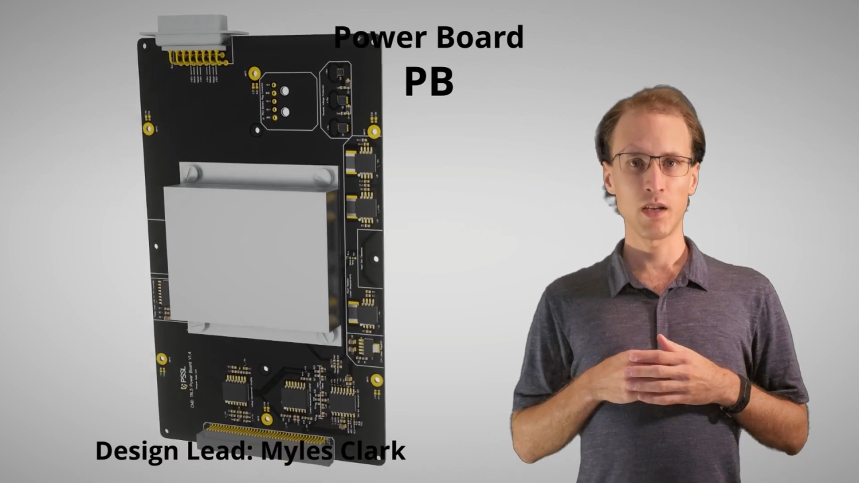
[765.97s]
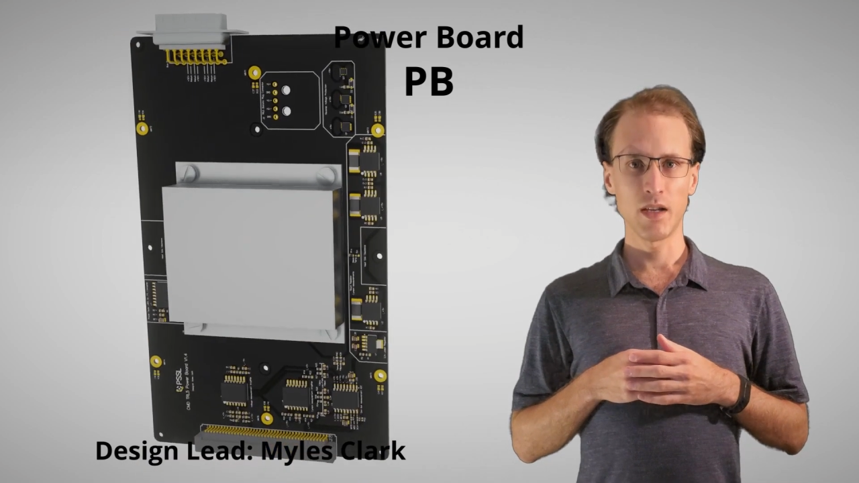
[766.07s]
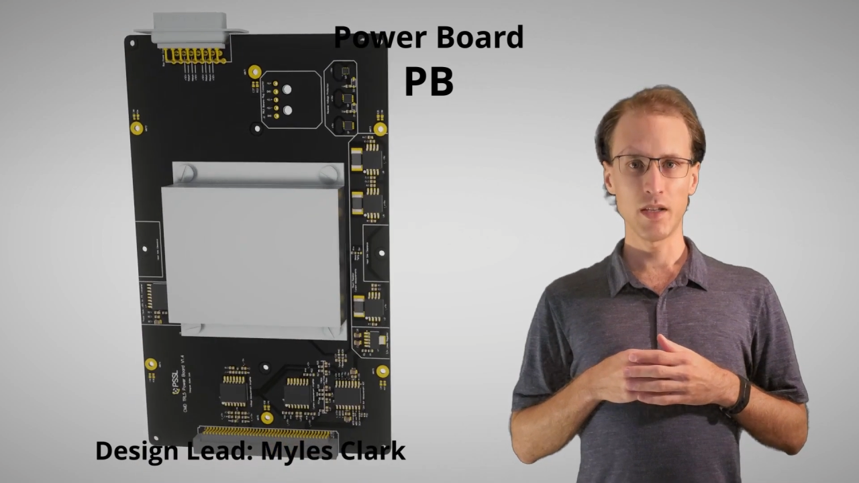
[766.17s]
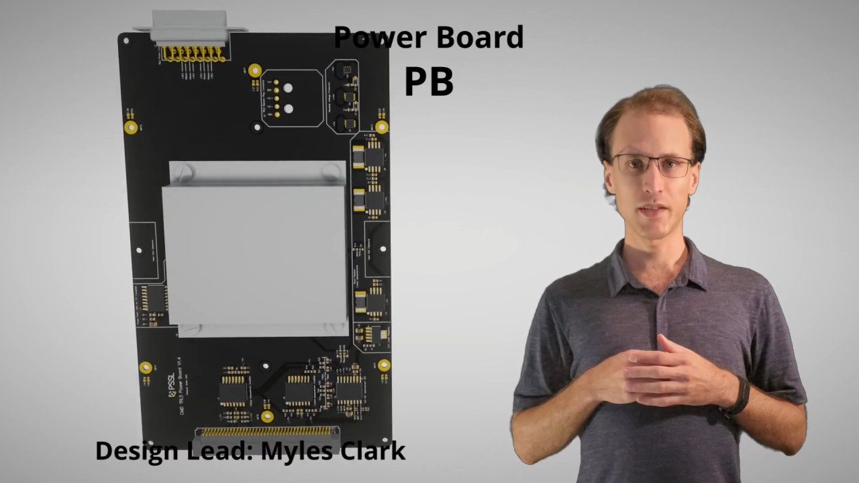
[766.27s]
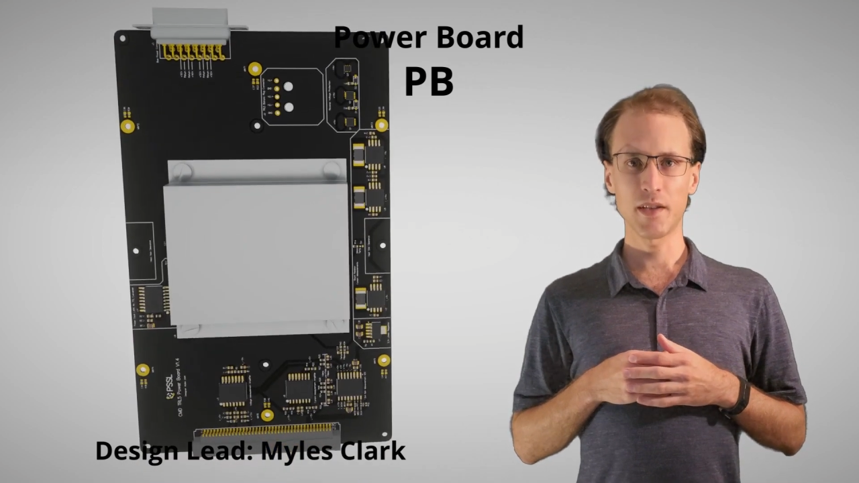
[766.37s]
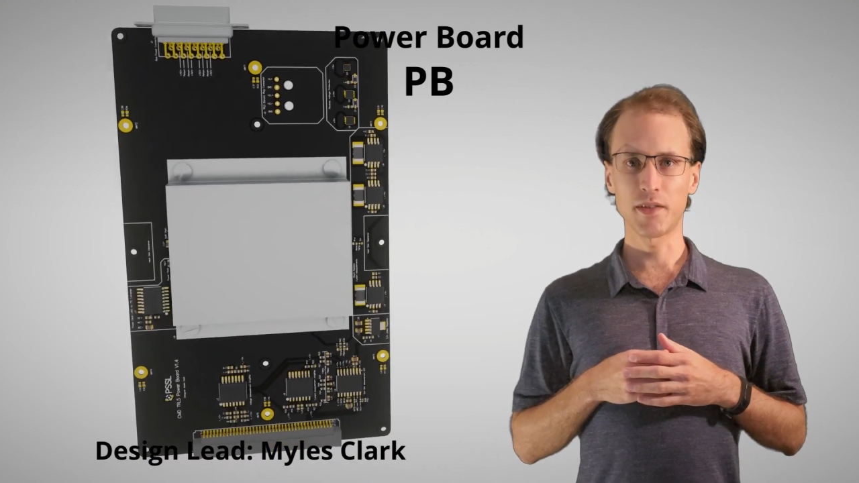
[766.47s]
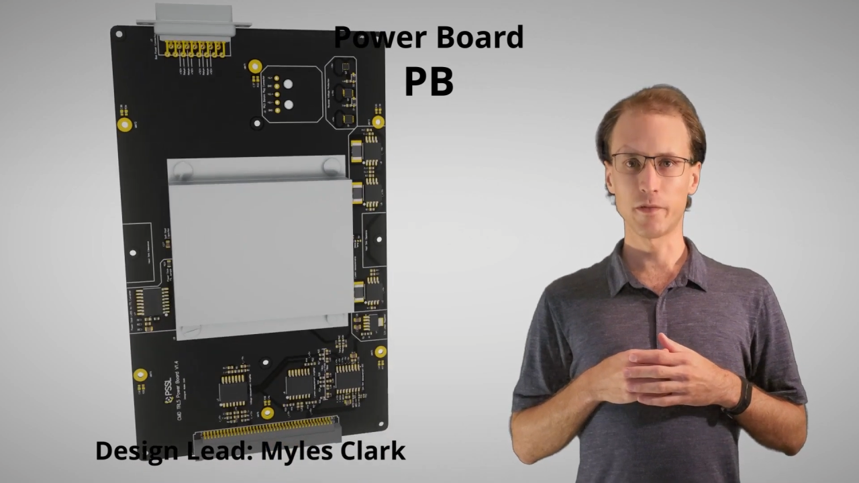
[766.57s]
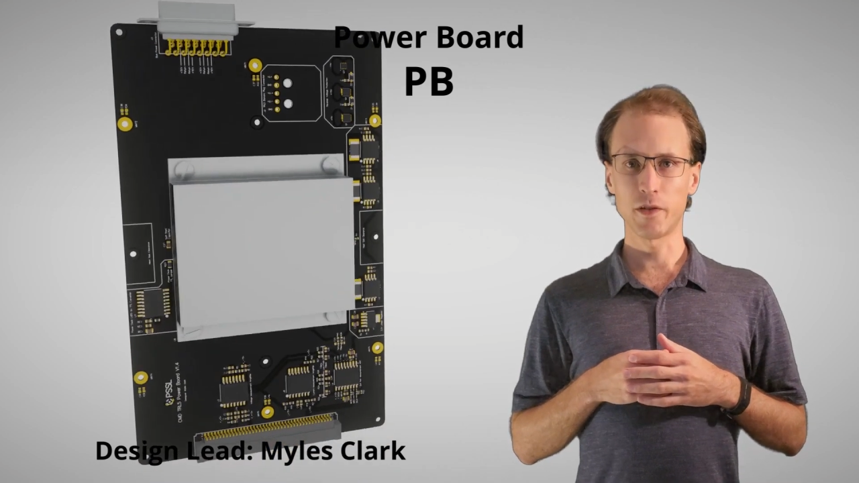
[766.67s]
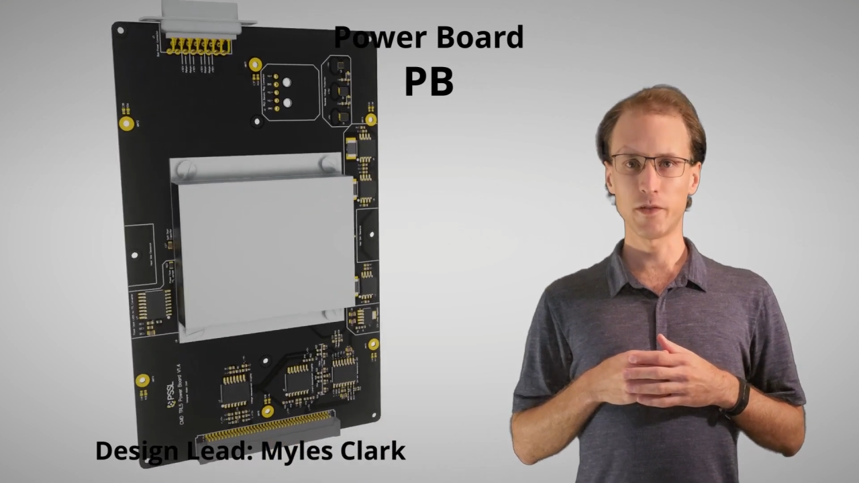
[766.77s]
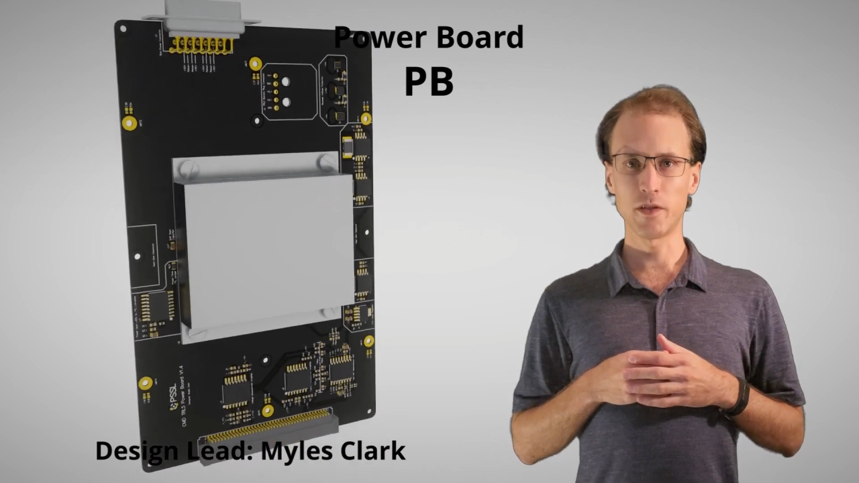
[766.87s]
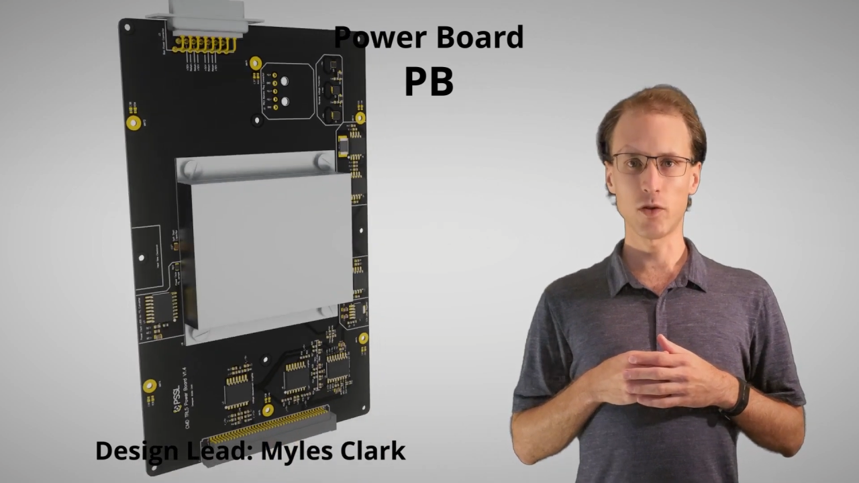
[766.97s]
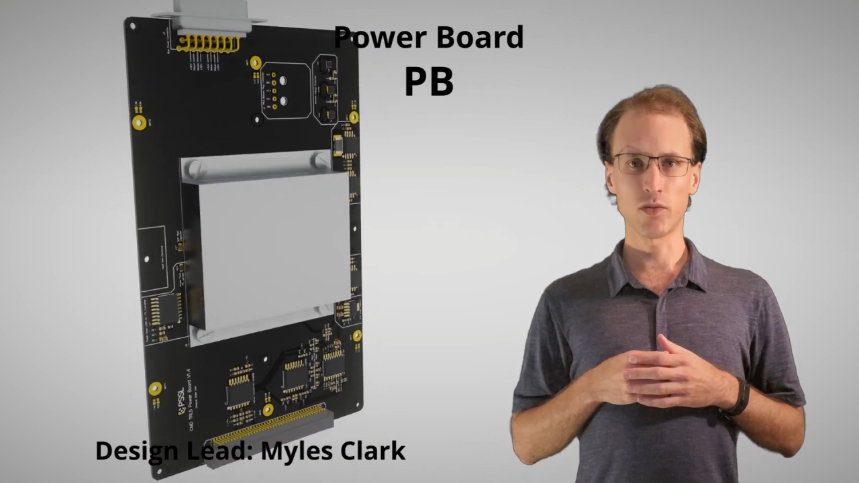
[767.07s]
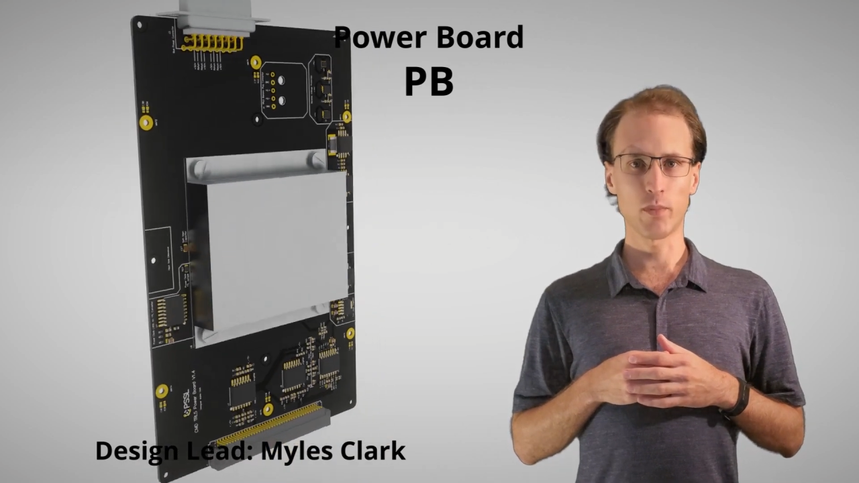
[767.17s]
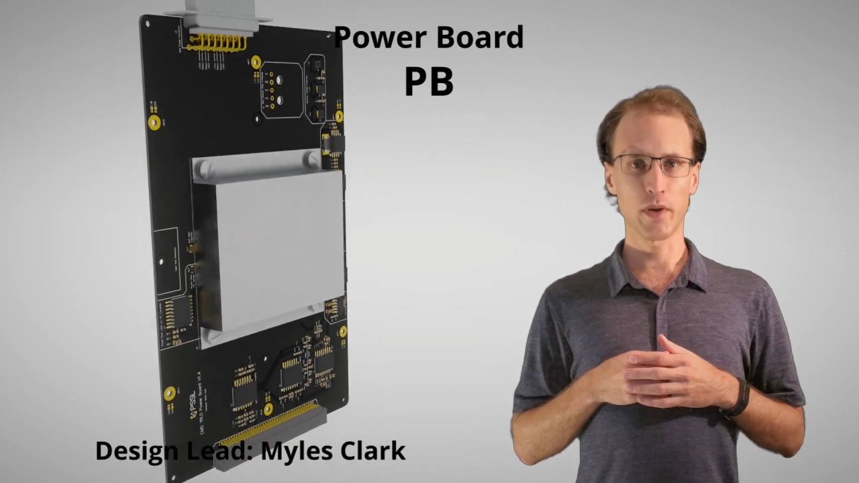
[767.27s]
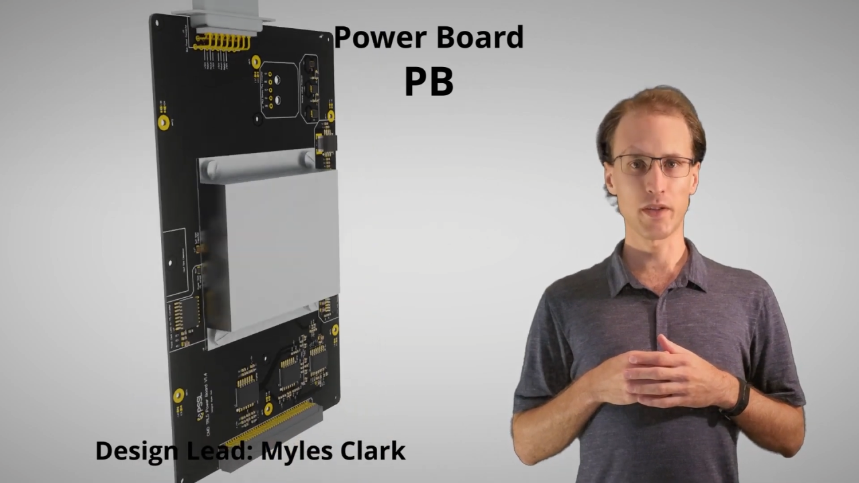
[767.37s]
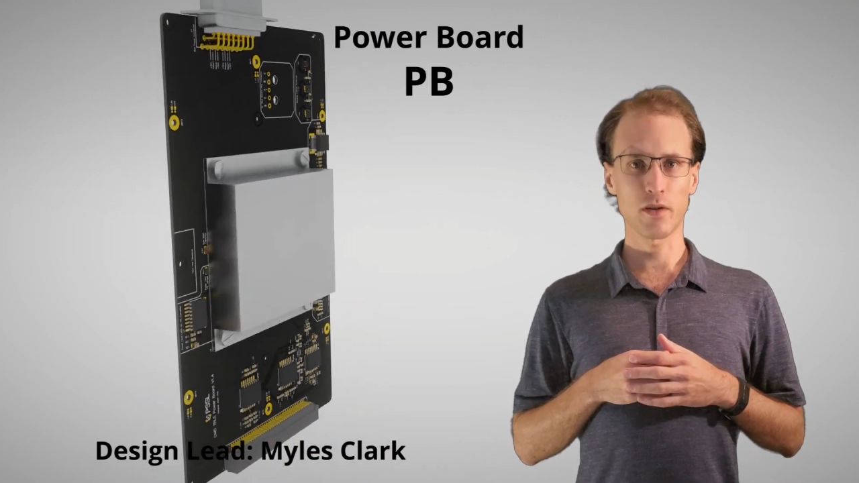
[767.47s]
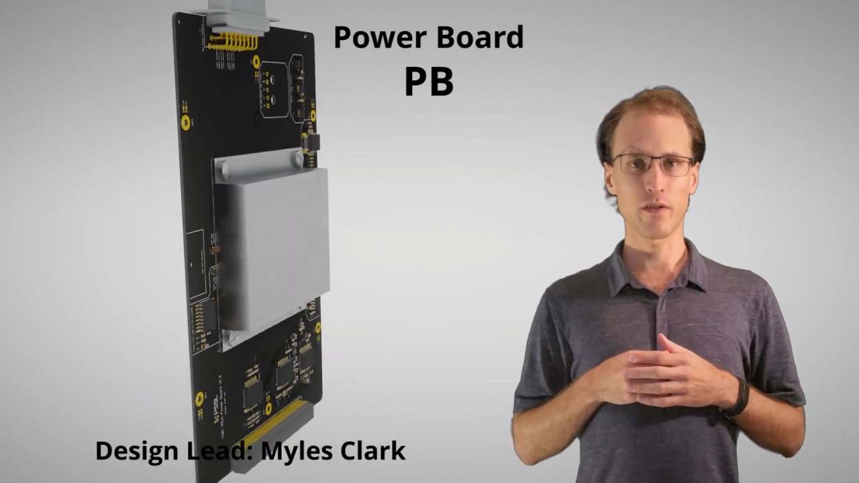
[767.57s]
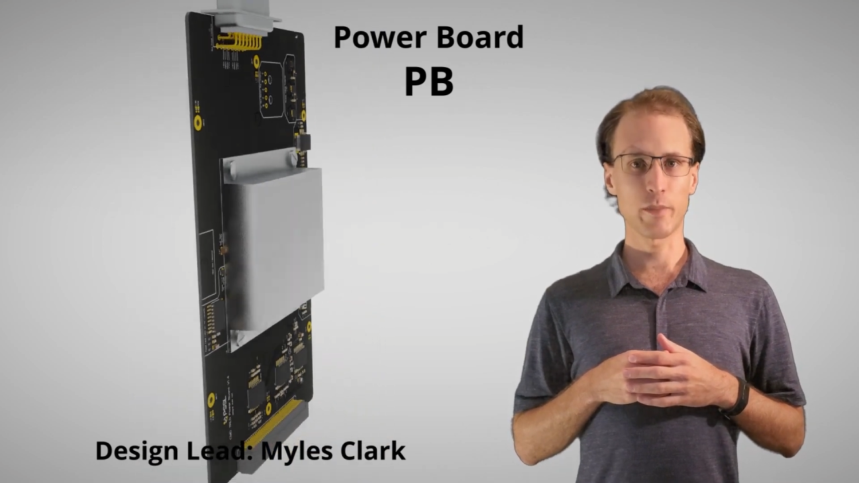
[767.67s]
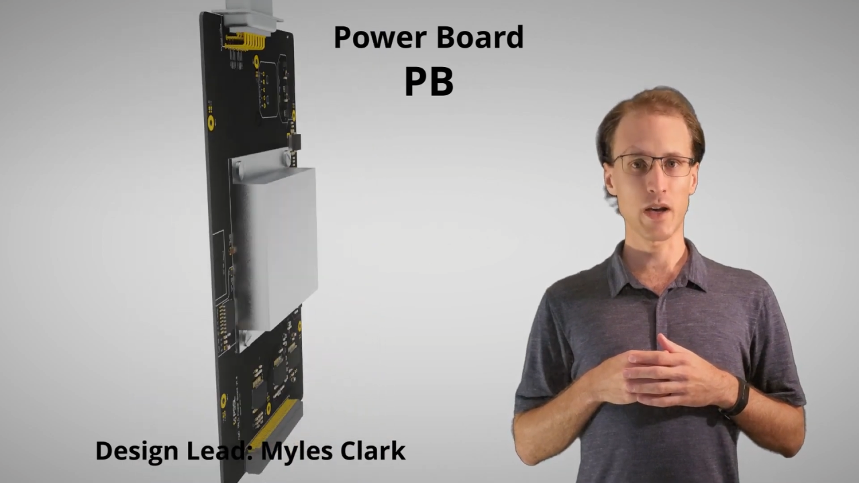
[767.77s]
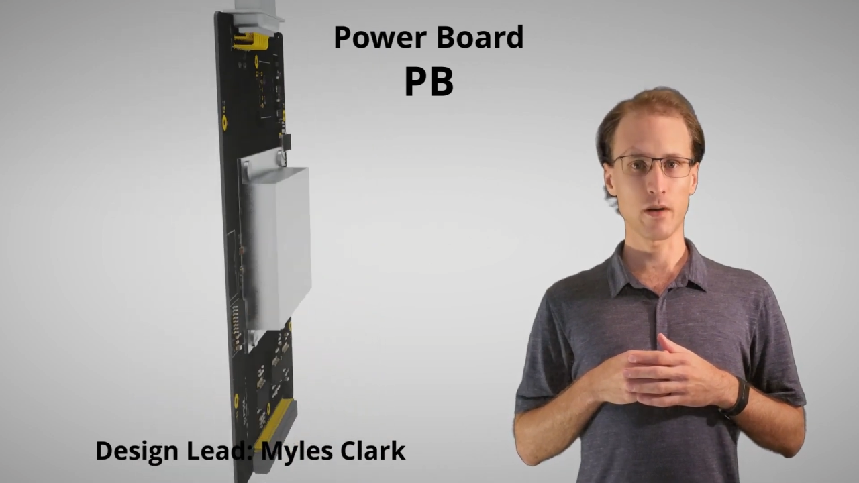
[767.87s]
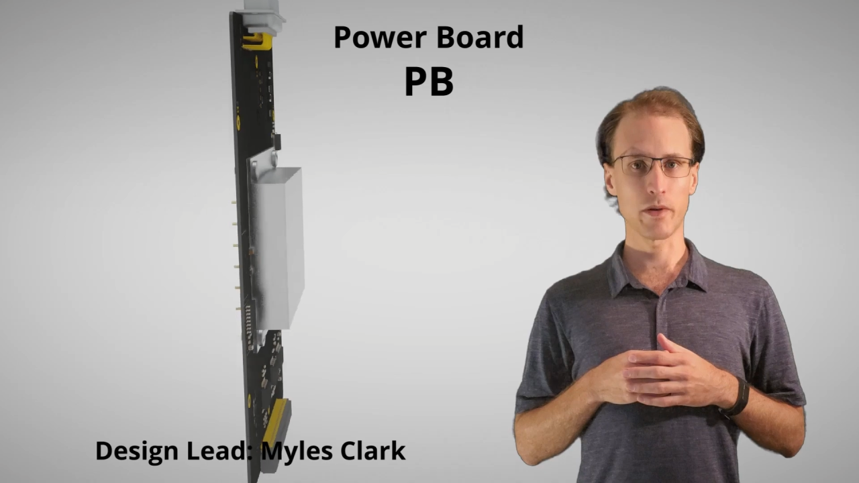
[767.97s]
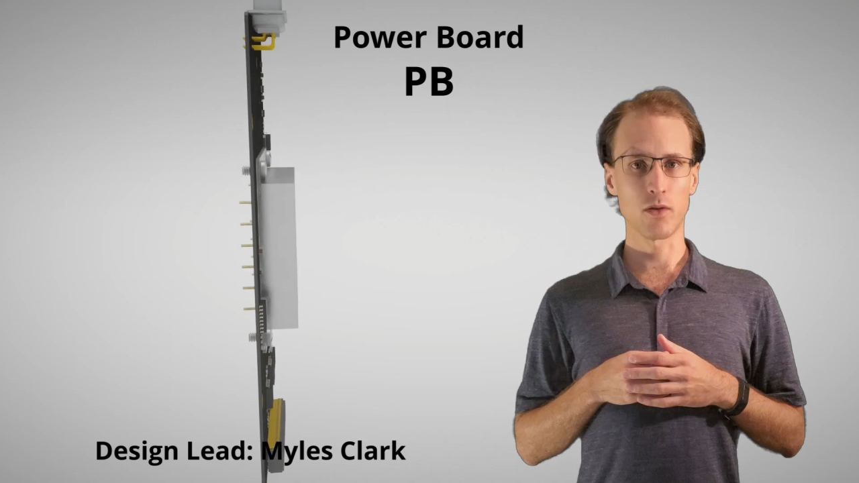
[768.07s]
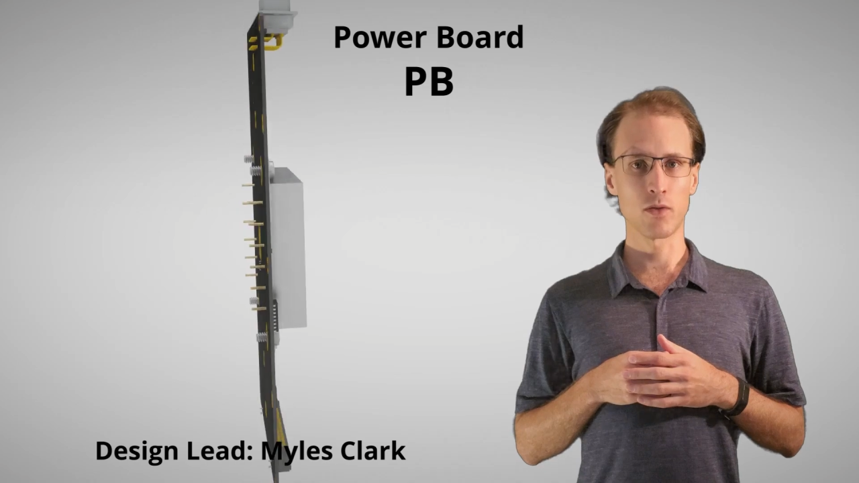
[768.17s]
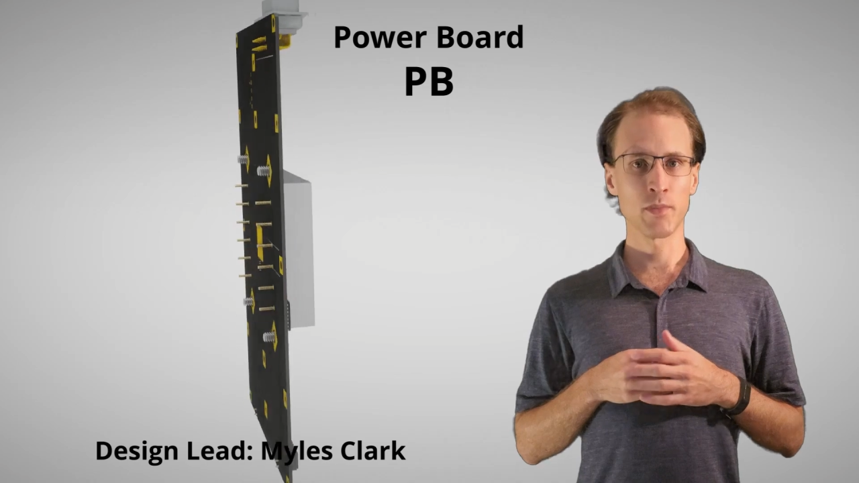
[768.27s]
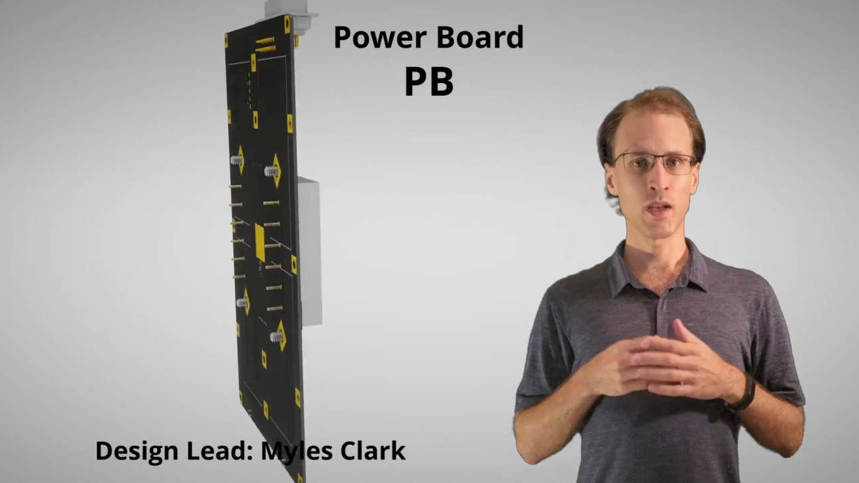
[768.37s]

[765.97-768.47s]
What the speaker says: It takes the 50-volt spacecraft power rail